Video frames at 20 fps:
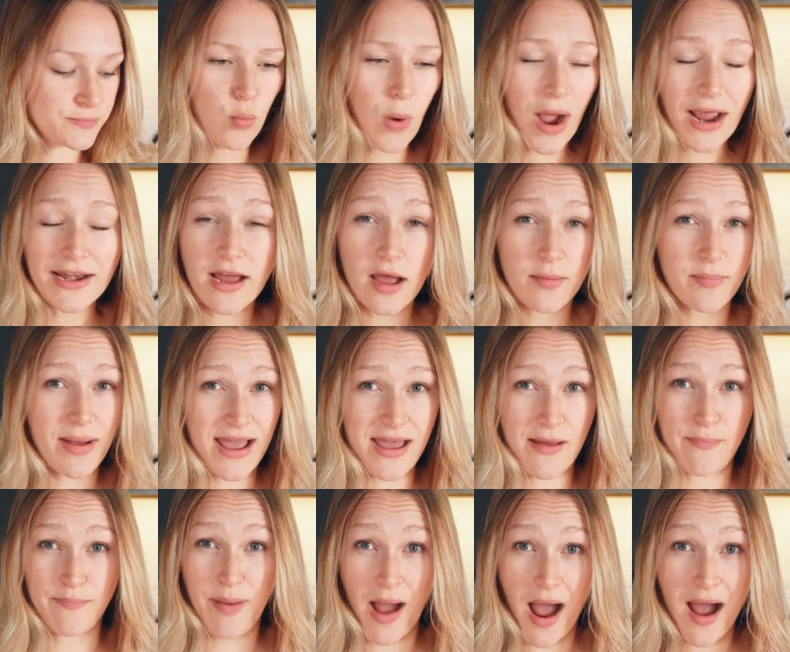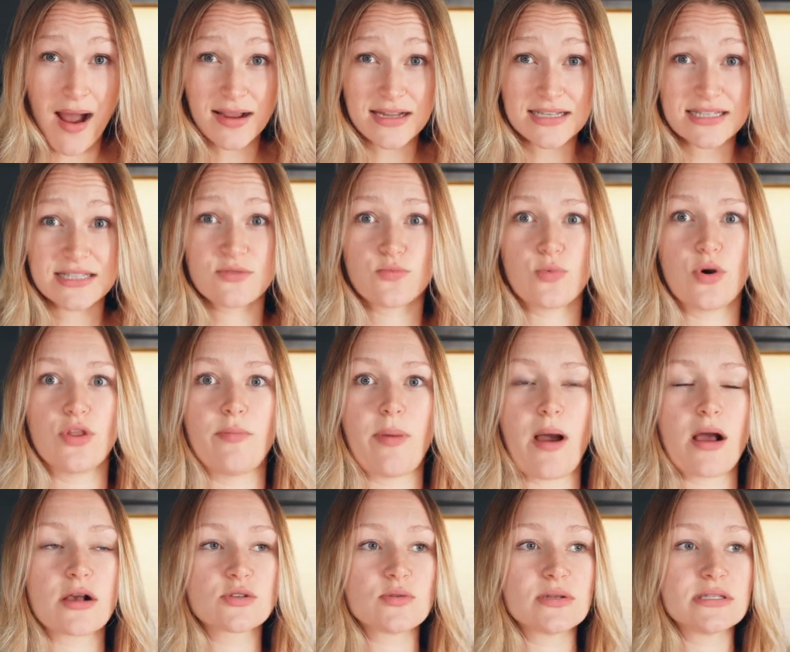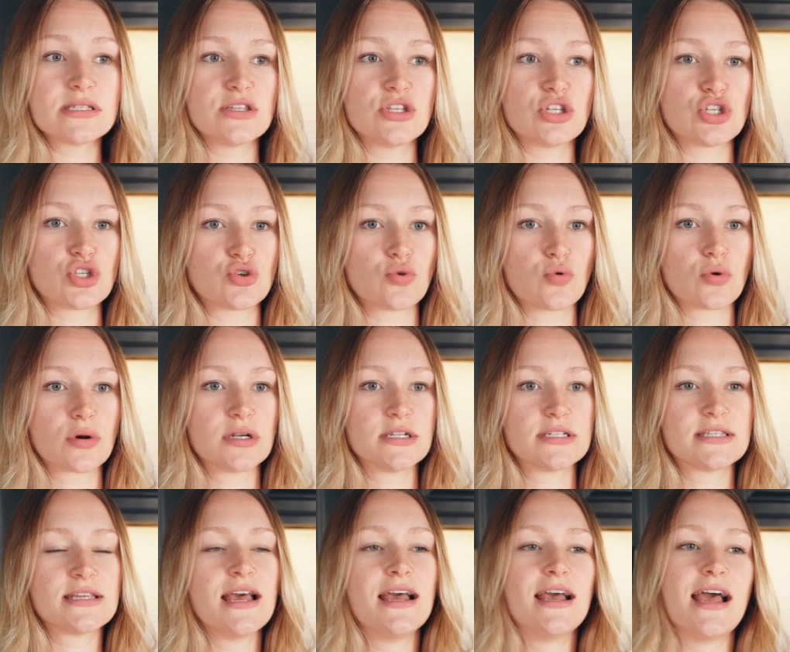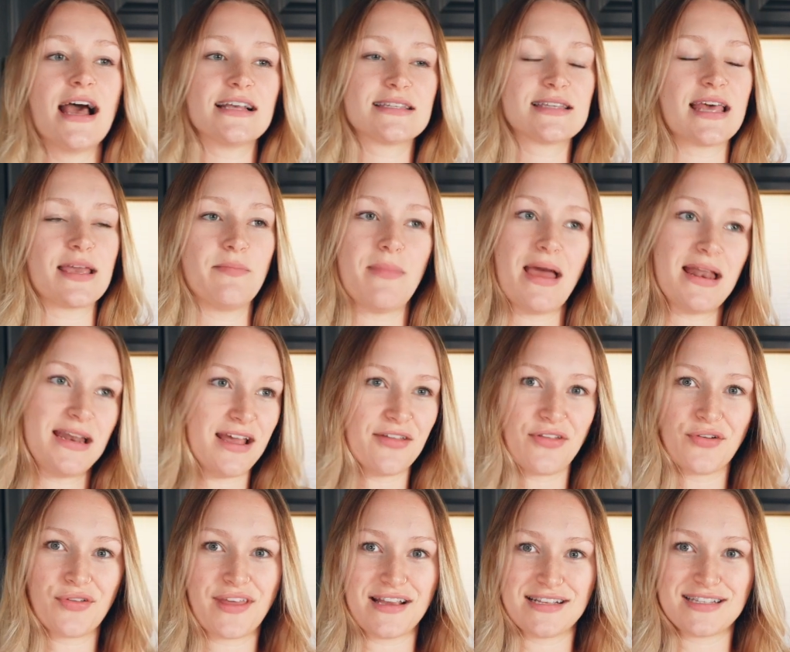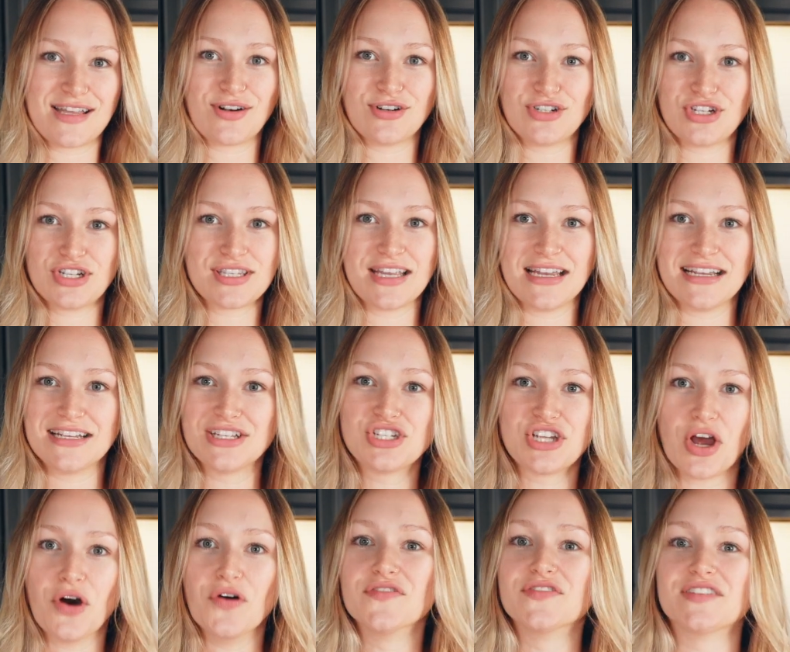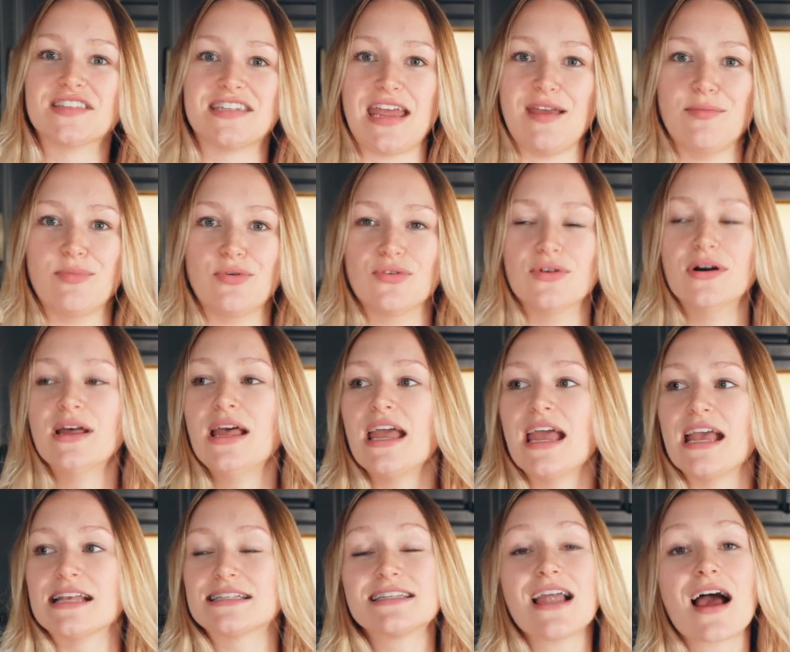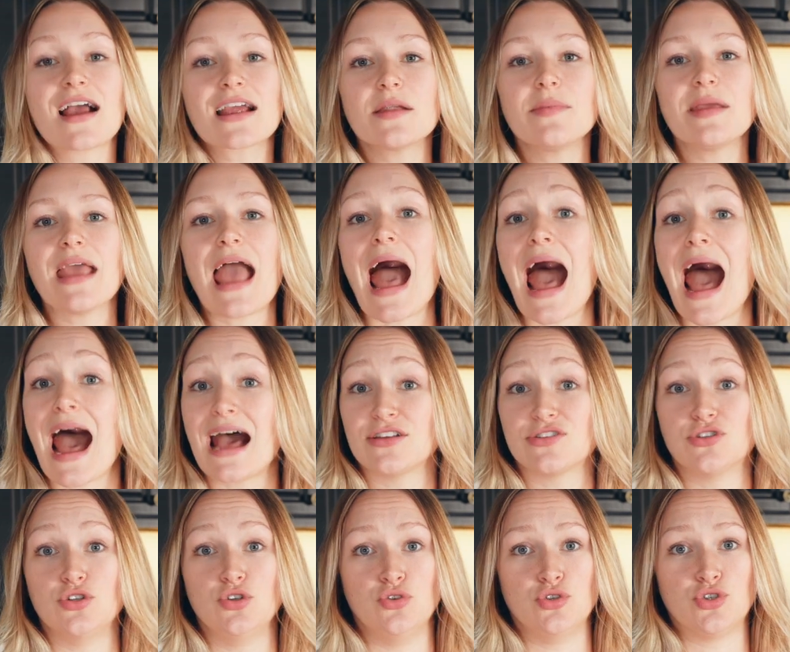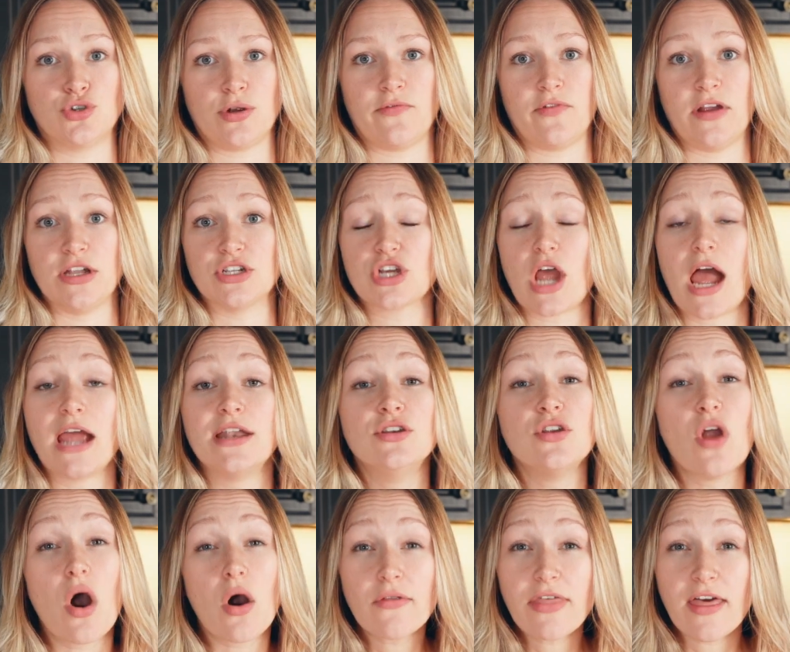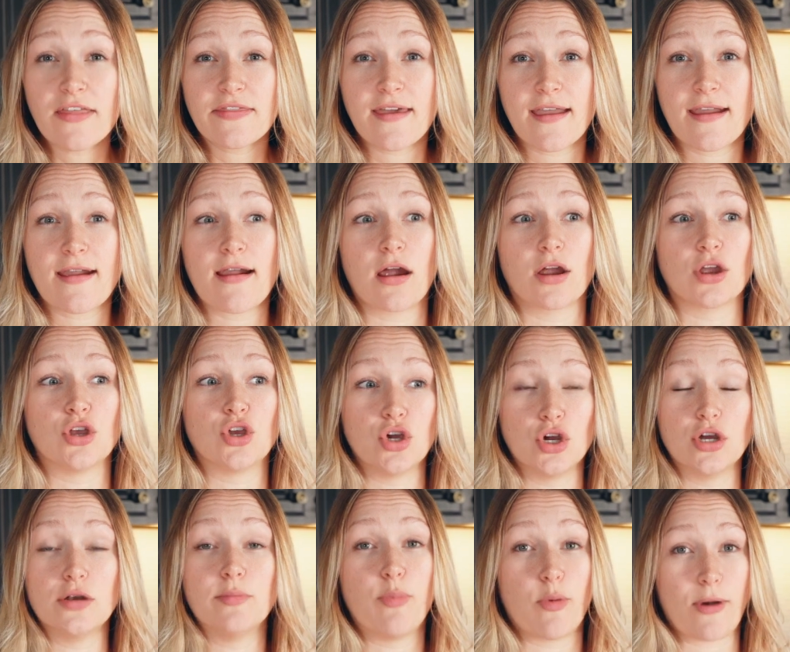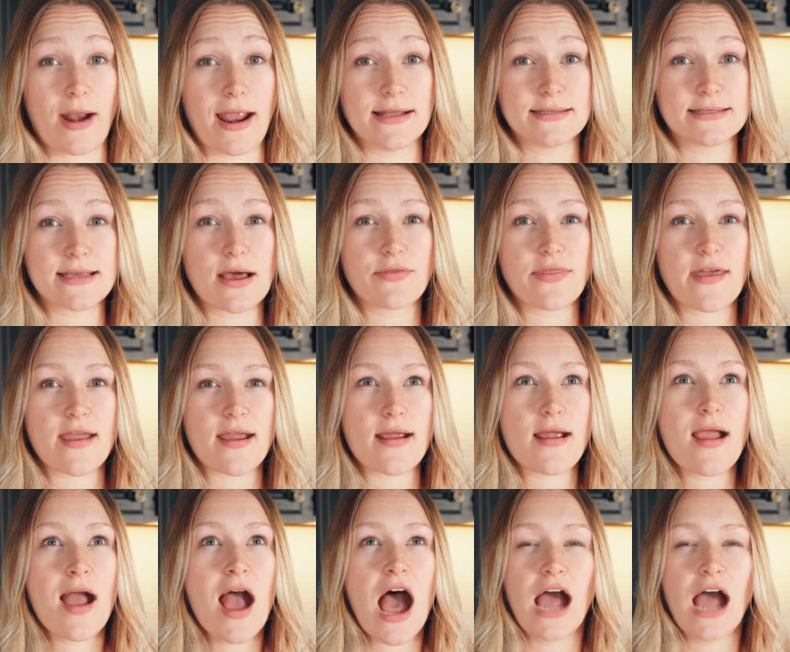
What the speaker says: Why not buy it boxed? Well, the boxed ones in the stores, as like many other things that are just like shelf stable, it's not gonna be as nutrient rich. I know that there are good brands out there.